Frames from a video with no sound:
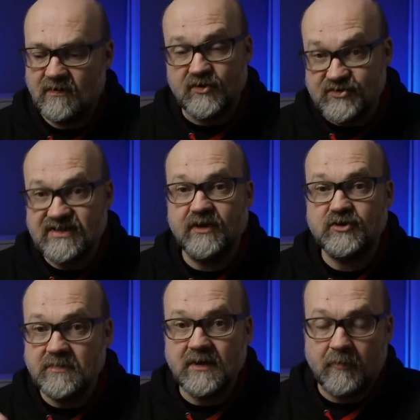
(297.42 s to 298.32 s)
considered
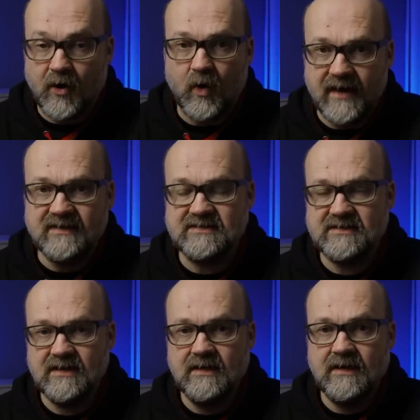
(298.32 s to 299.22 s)
to be a pro lens,
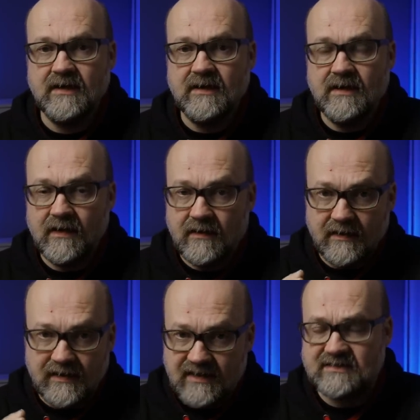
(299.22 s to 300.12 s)

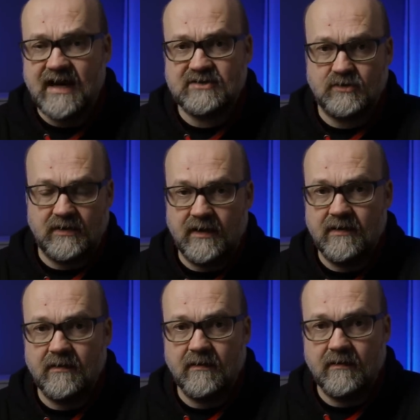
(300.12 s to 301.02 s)
is actually